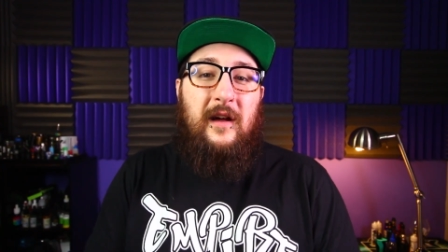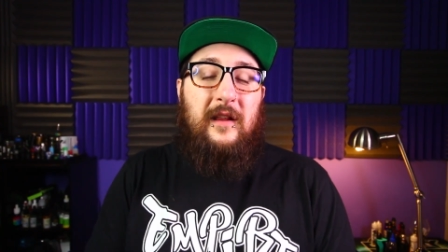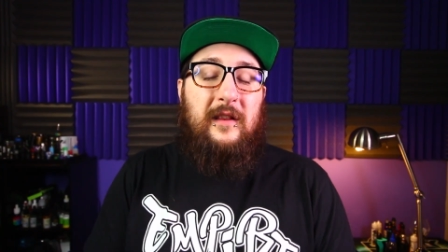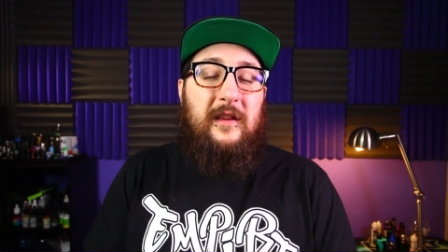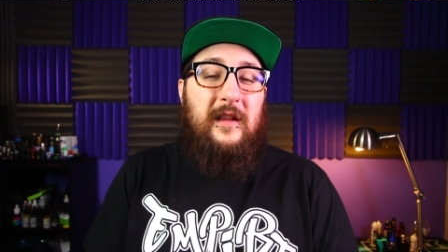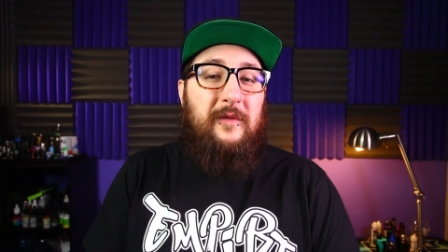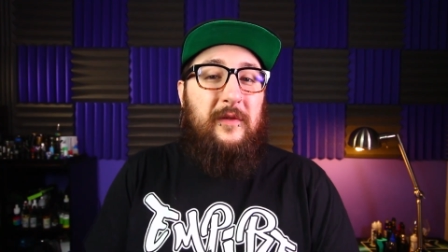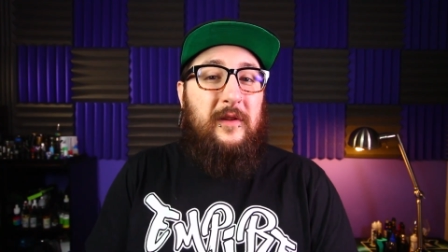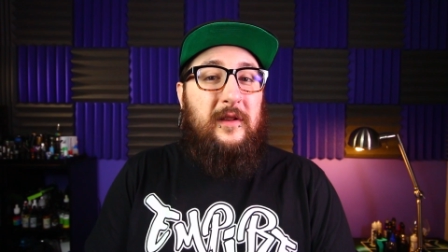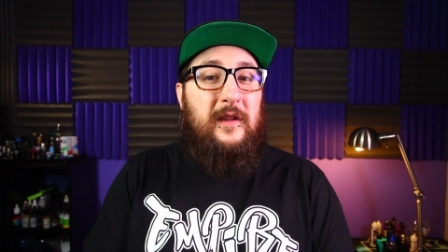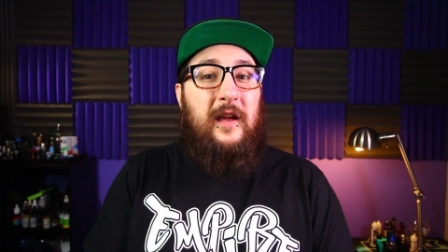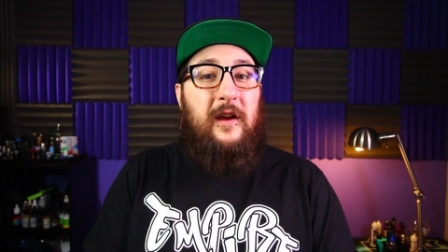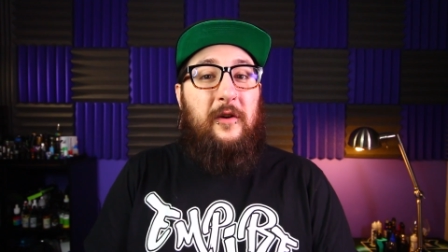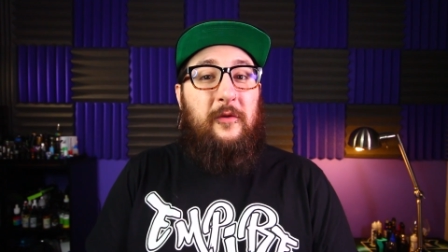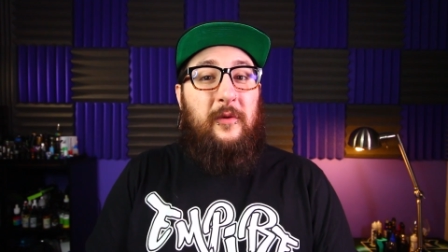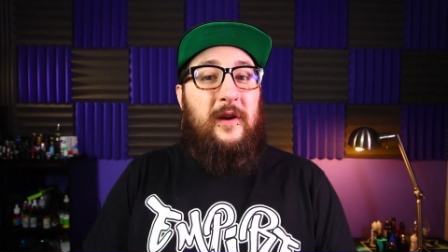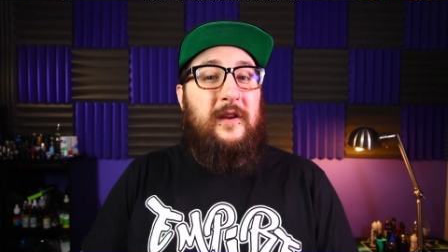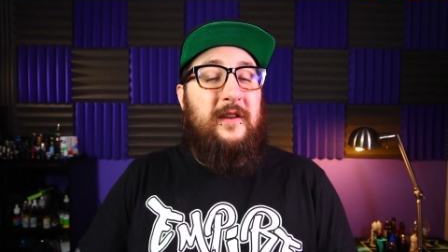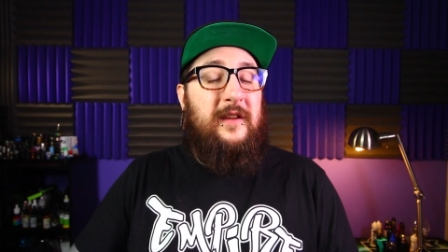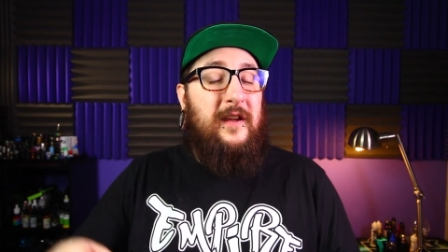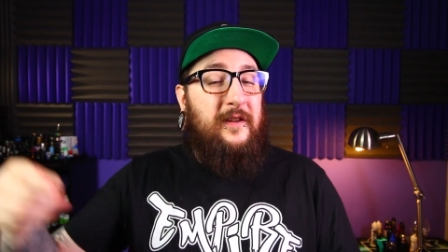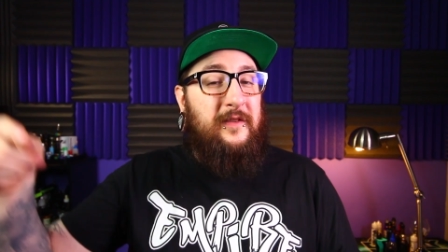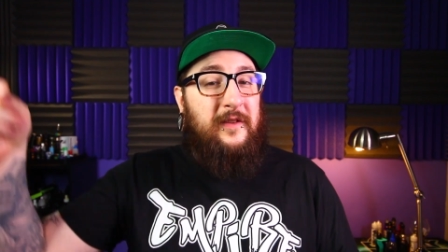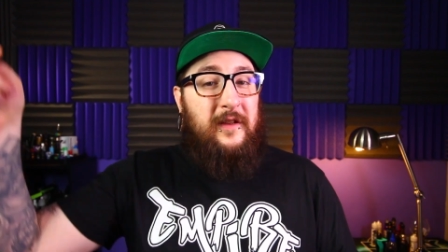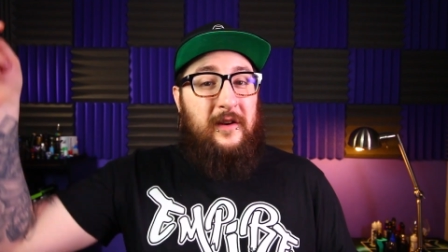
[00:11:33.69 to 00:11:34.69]
I'll leave a link
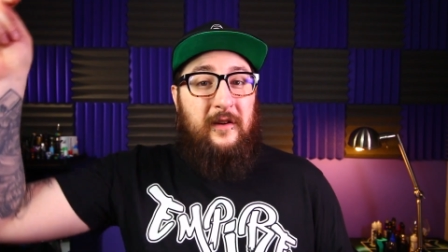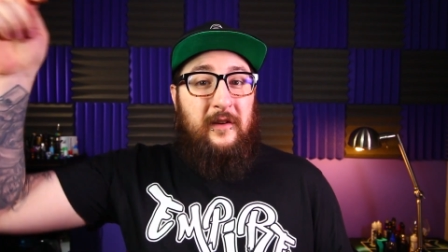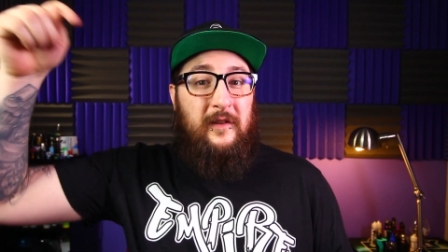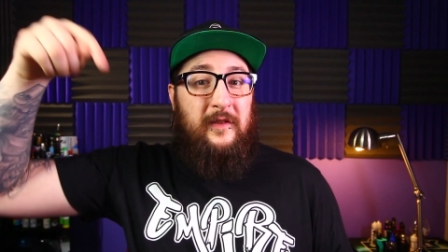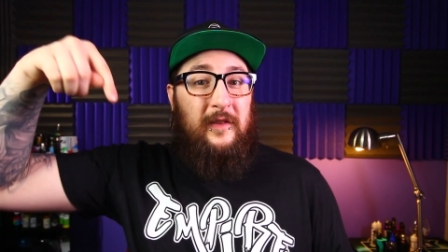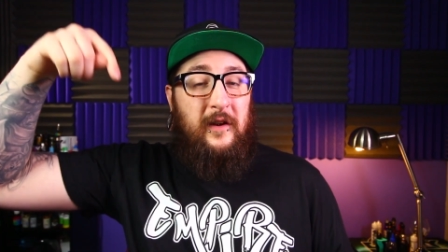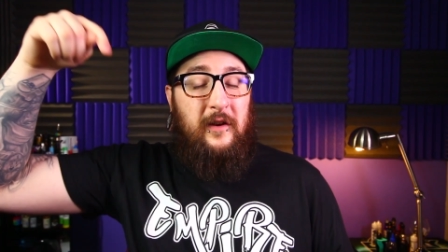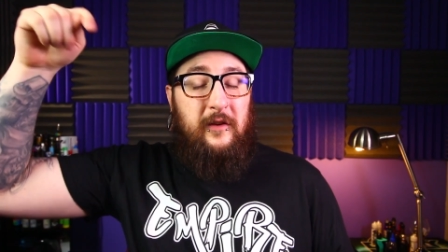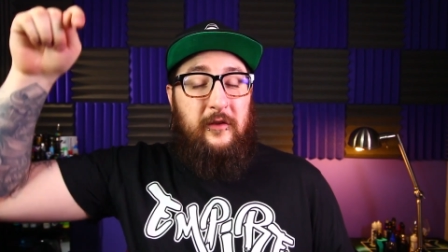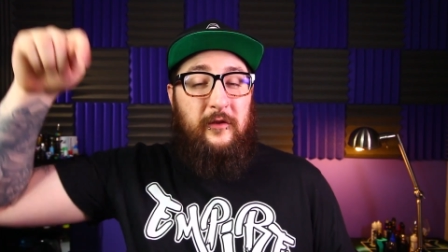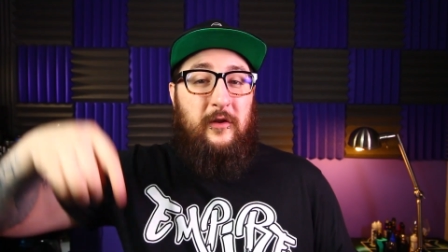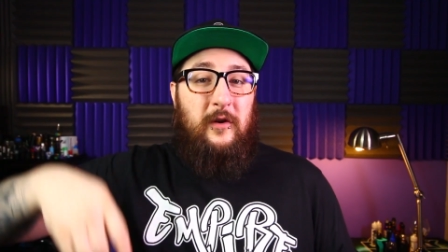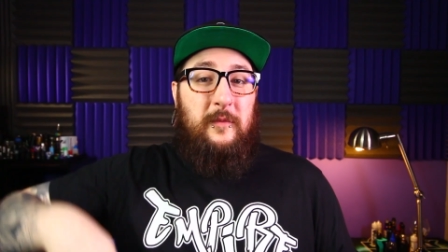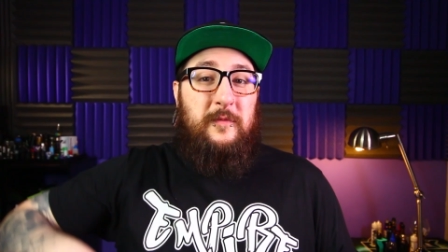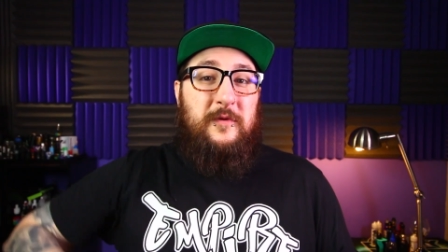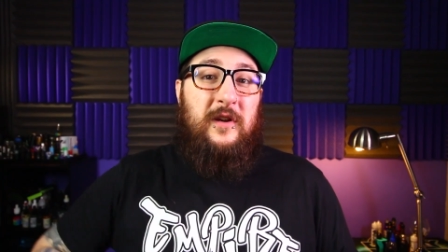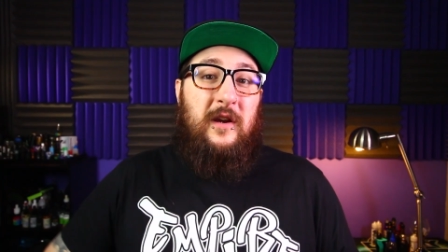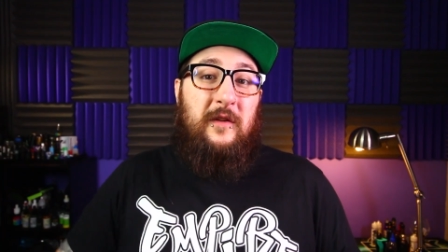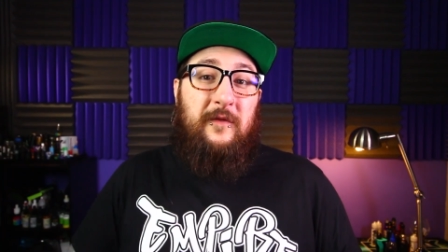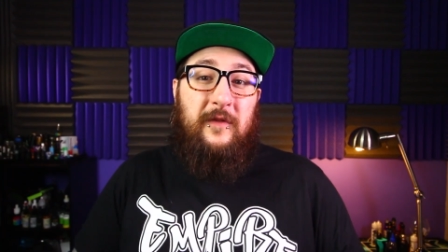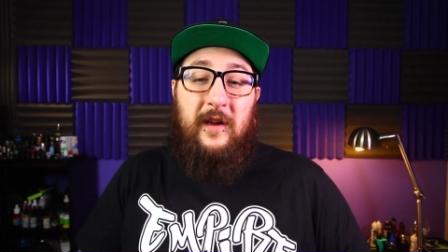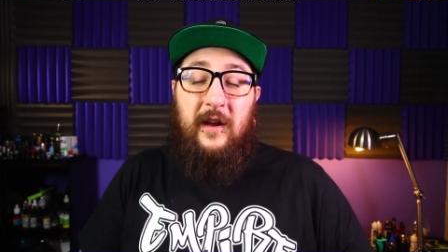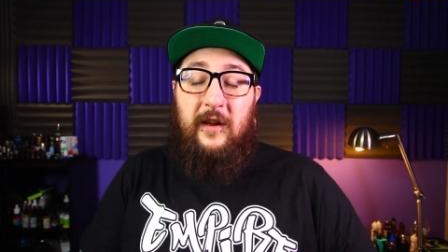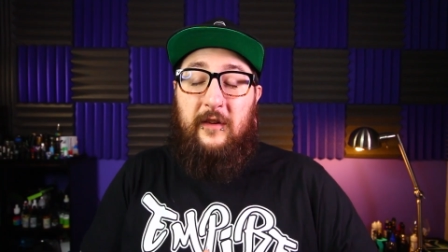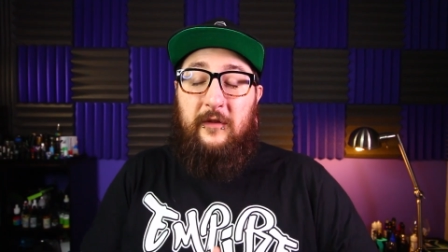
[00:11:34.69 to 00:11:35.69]
right down there in the description
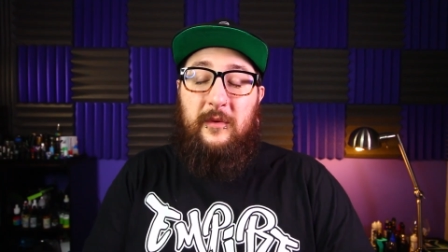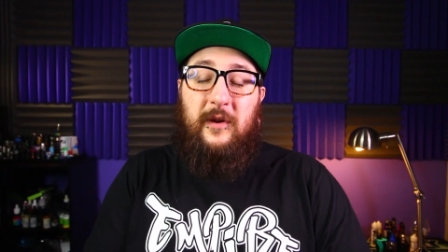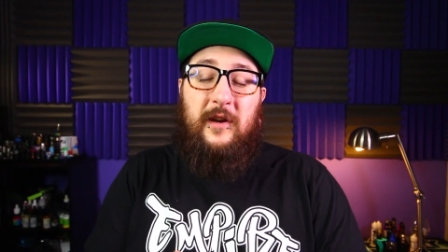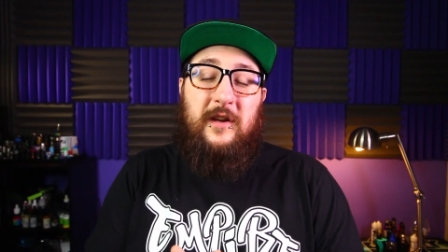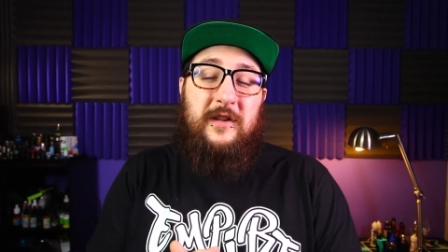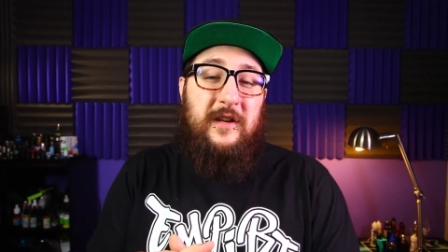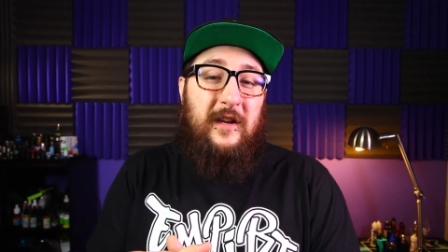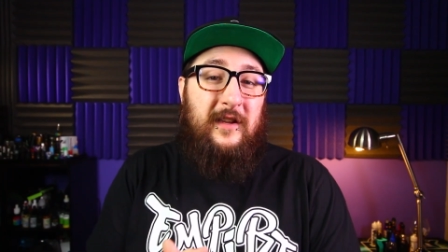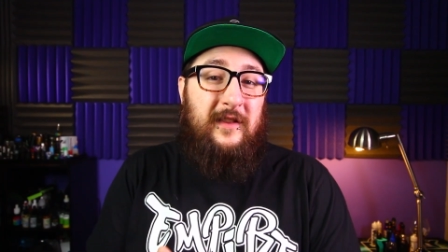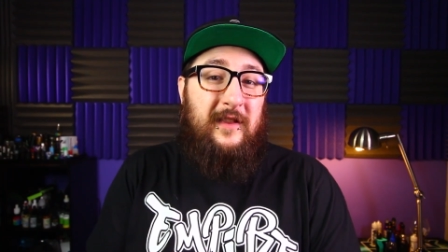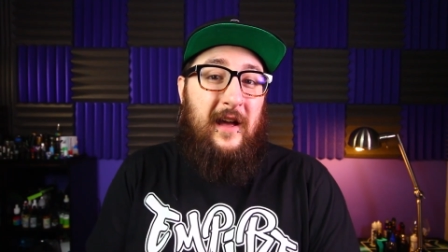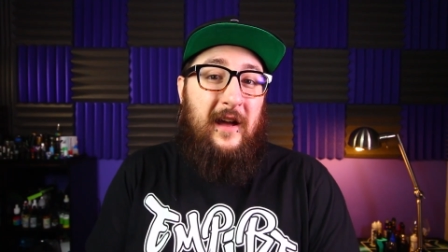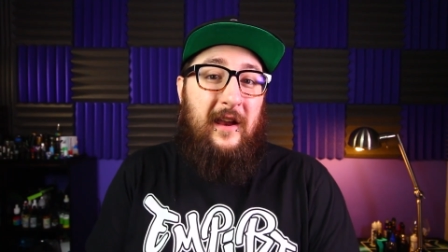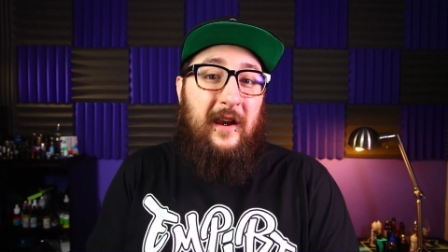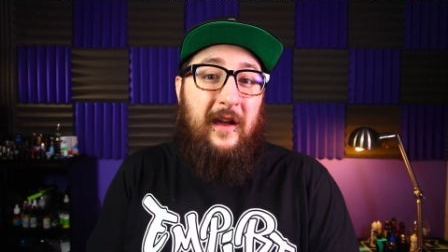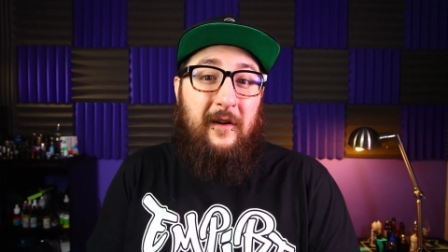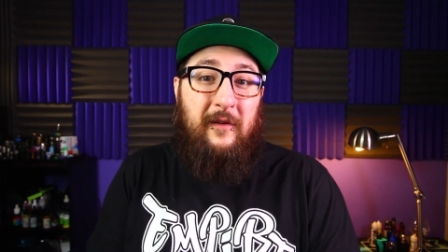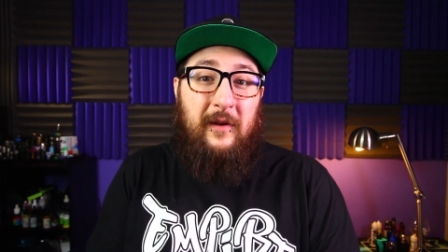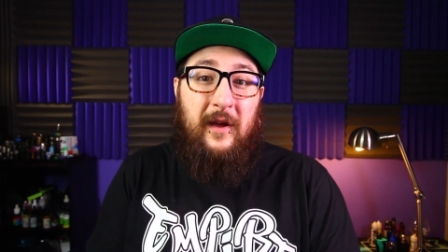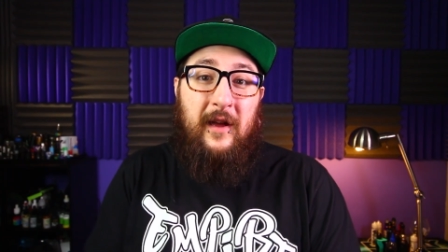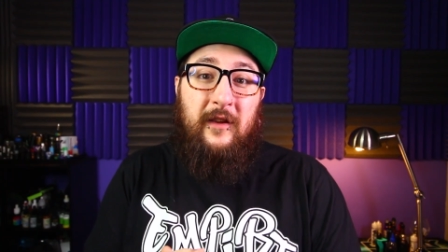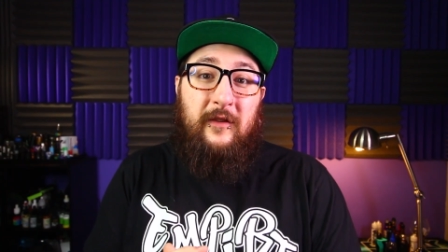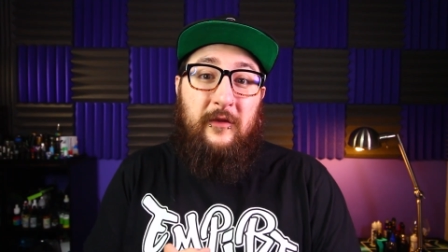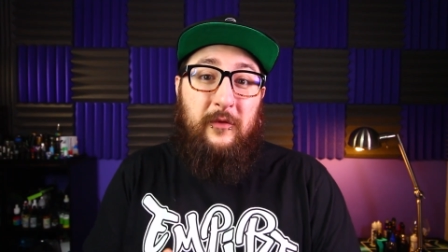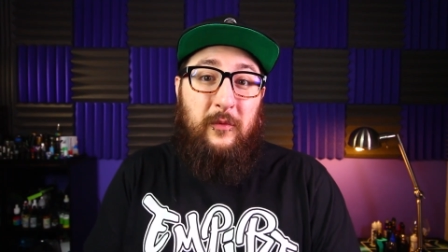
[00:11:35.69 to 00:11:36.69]
if you guys want to check that
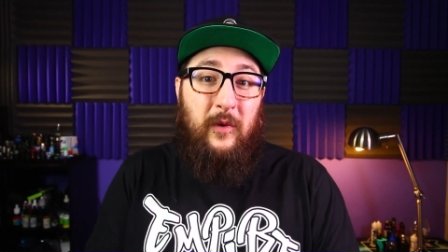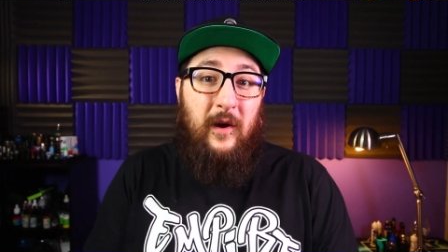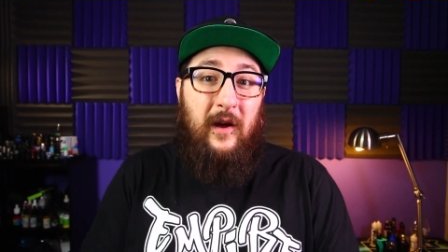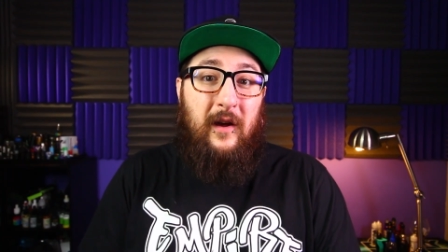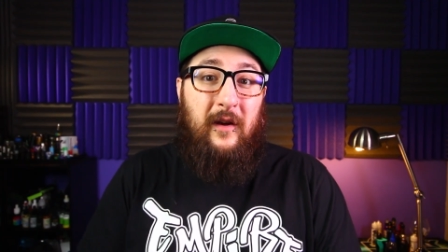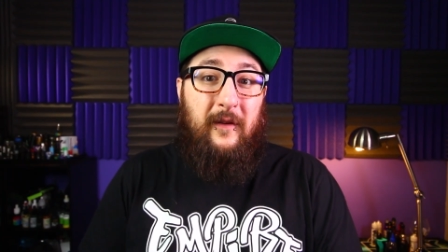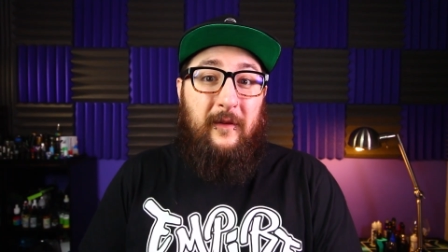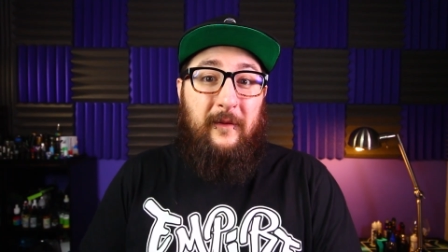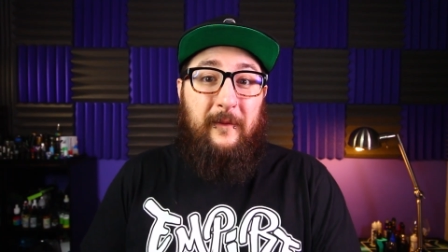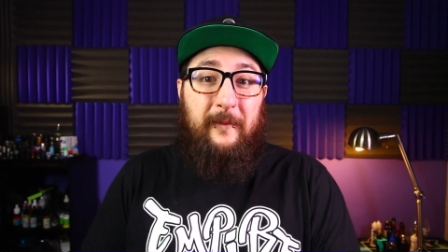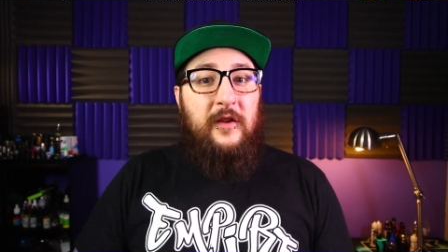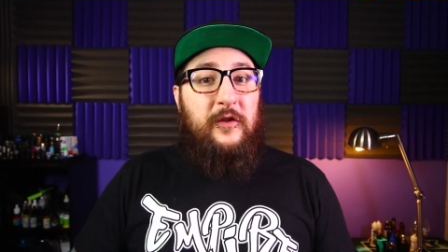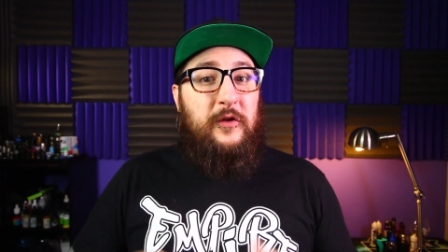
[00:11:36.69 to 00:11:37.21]
out as well.